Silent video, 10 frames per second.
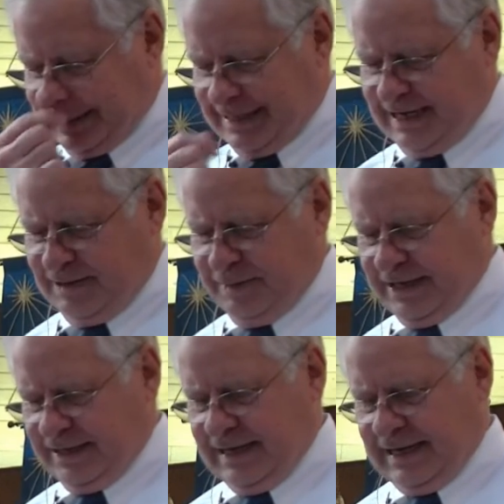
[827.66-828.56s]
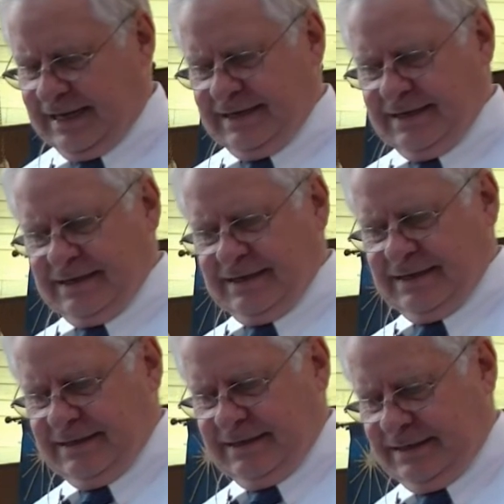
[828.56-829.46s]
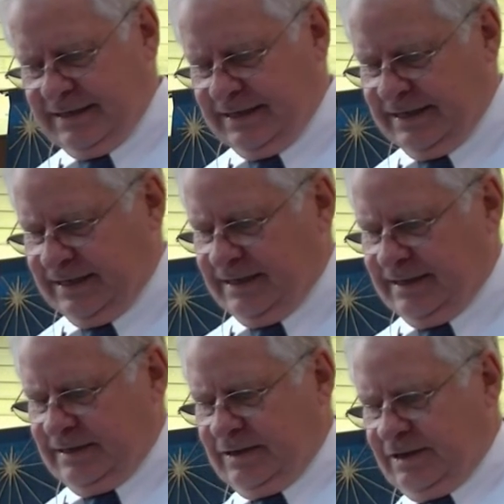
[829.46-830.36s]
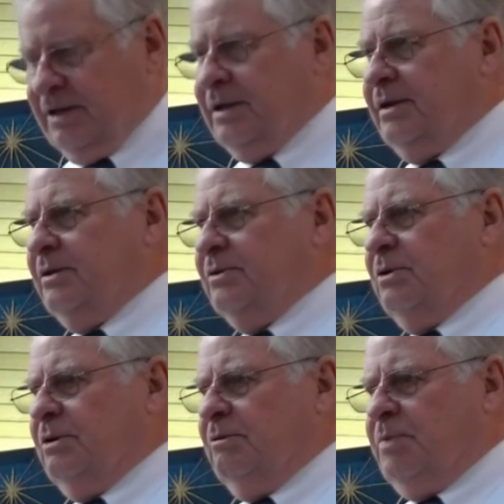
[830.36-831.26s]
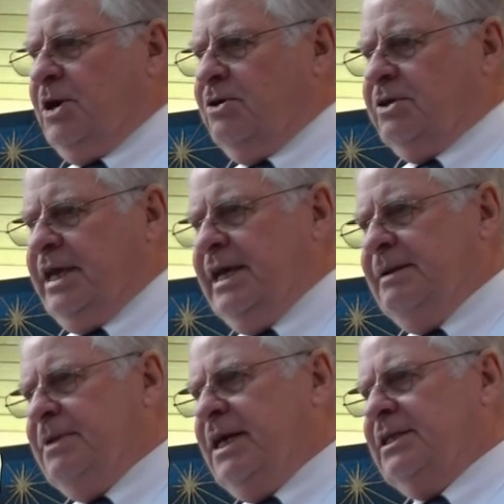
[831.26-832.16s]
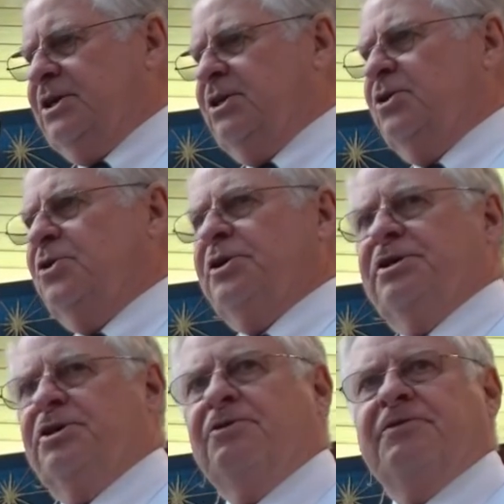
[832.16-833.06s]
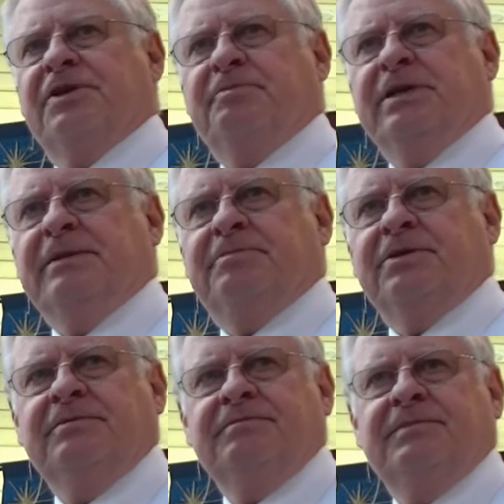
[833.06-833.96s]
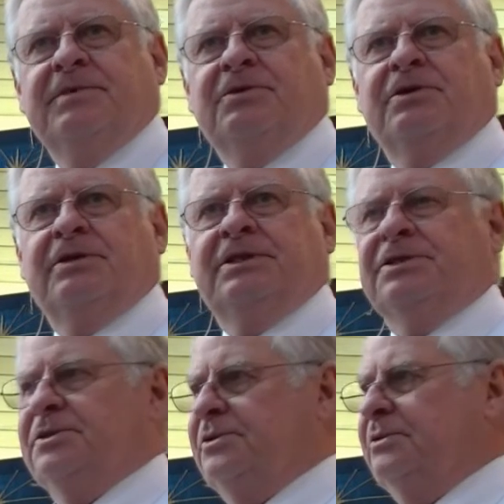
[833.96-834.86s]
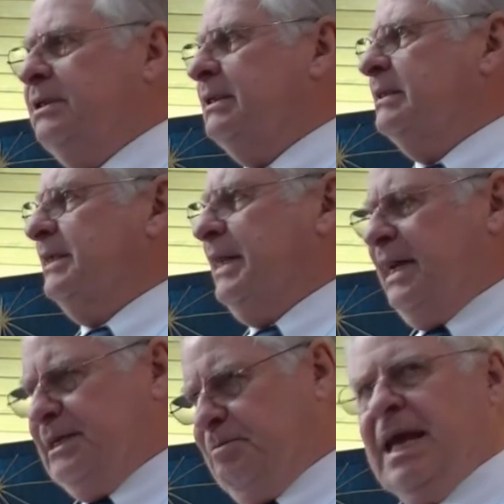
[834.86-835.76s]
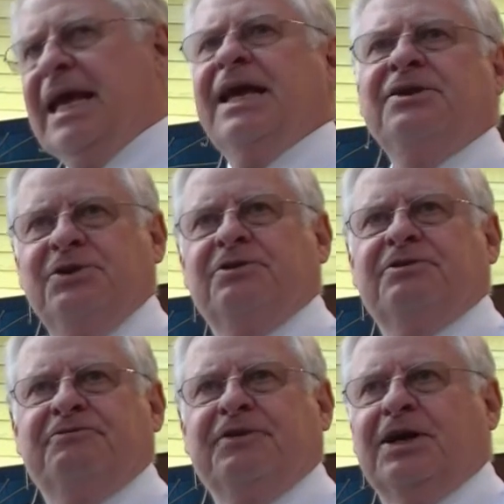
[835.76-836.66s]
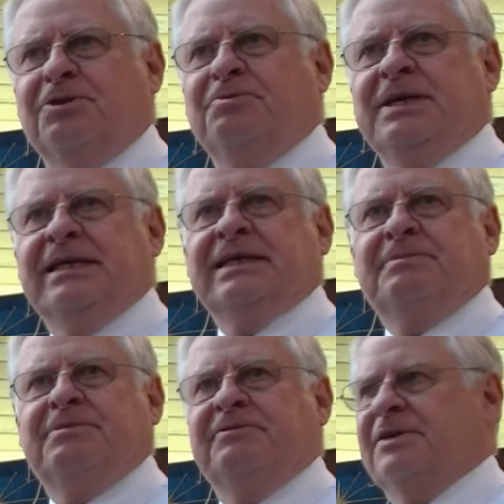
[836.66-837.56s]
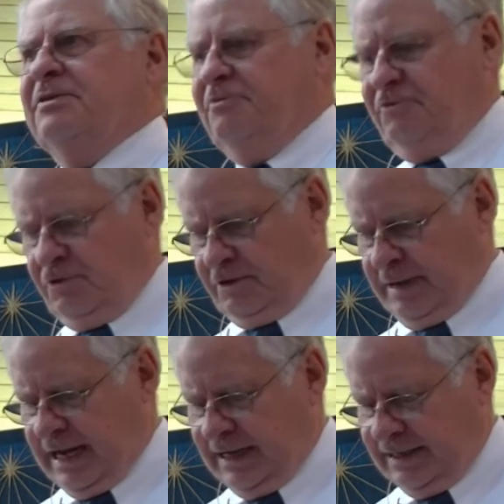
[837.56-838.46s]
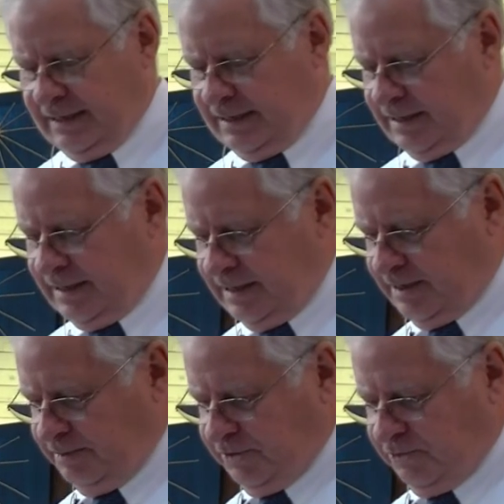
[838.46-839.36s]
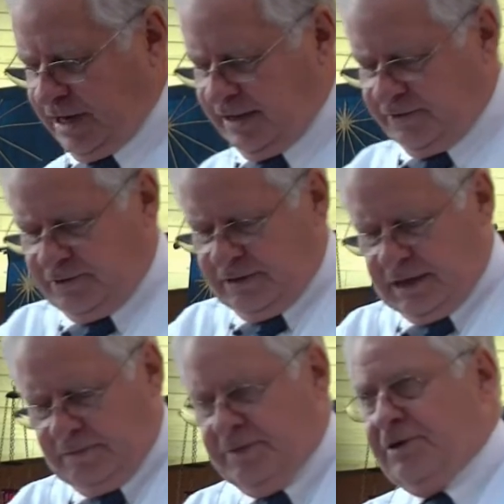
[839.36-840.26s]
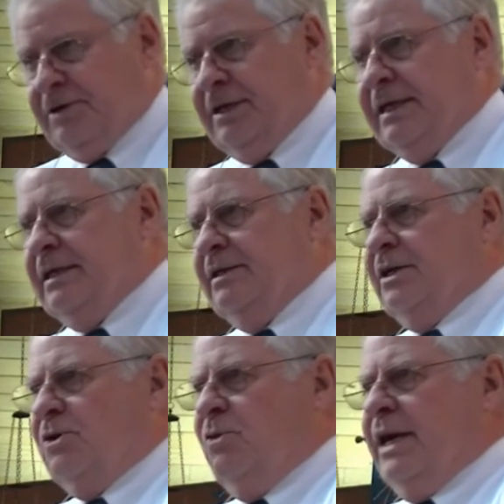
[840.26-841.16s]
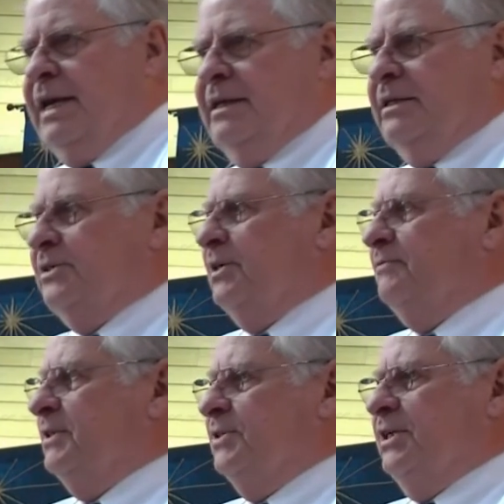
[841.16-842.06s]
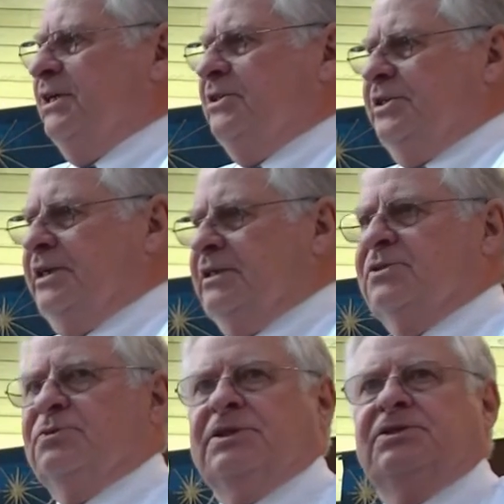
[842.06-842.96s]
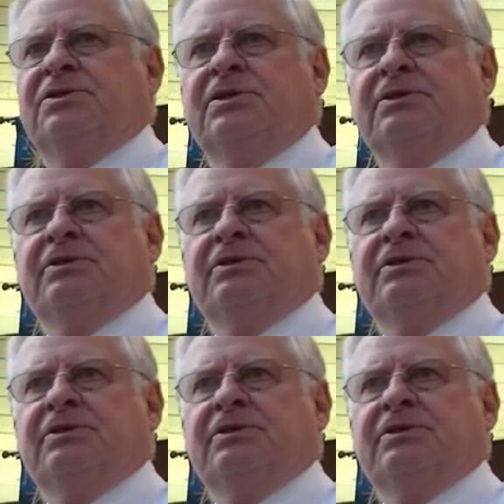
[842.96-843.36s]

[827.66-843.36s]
think about that the Paul came not to lord it over the people or to say, I demand you to follow me type of a format, but rather apparently in the quietness of his teachings was